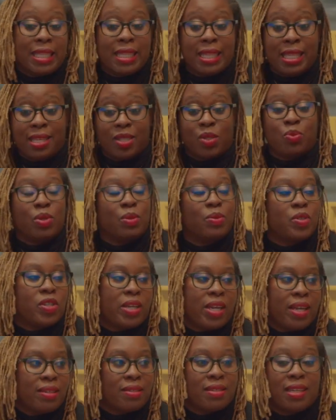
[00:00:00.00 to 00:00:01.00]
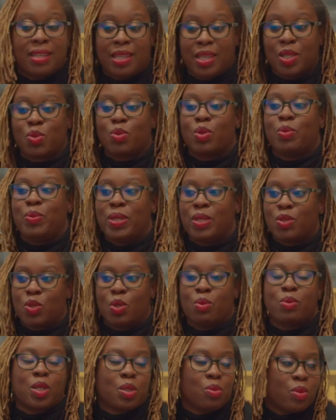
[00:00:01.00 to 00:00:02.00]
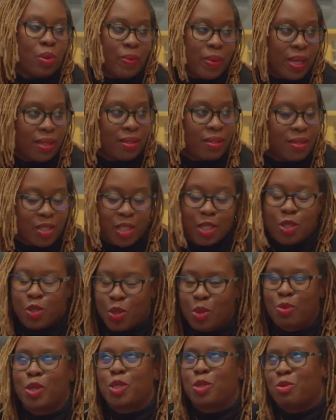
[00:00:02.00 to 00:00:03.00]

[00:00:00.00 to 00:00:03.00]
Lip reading: this will change and this will be so much more better, so